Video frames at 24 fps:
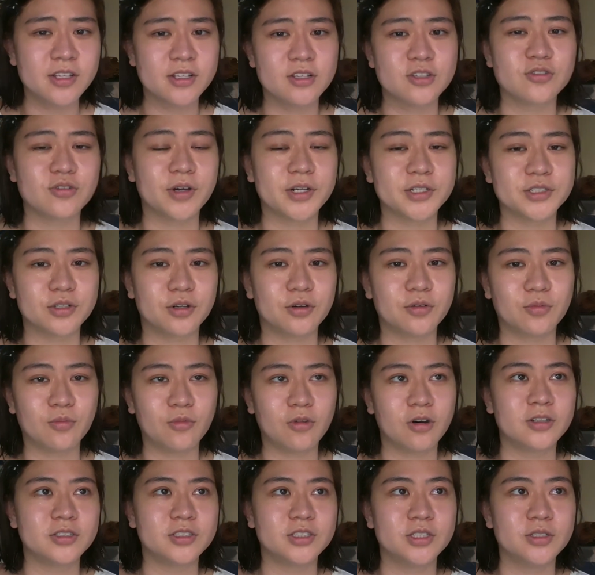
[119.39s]
so I don't
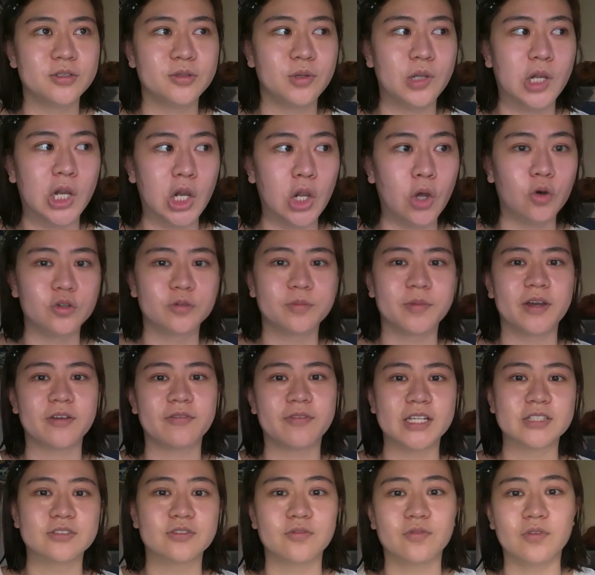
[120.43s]
want to load my
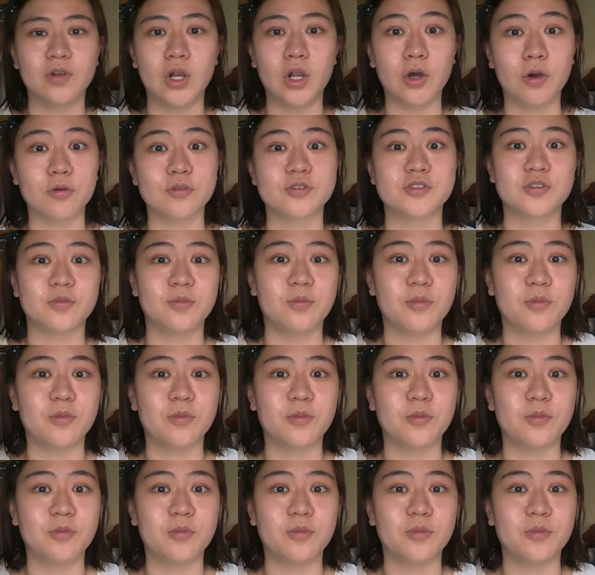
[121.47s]
face with loads of